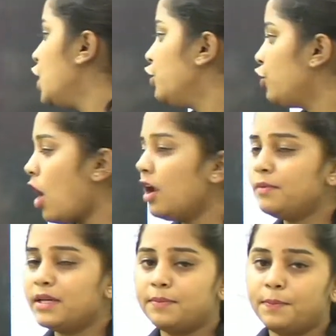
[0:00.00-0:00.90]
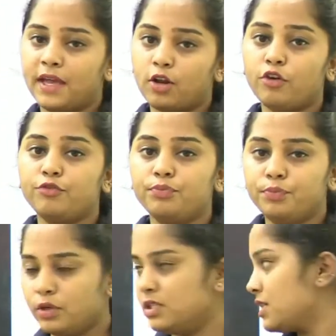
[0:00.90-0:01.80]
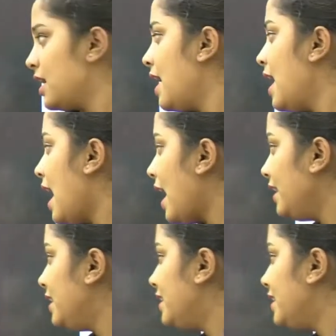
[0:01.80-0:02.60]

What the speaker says: drawn by the pair of bulls and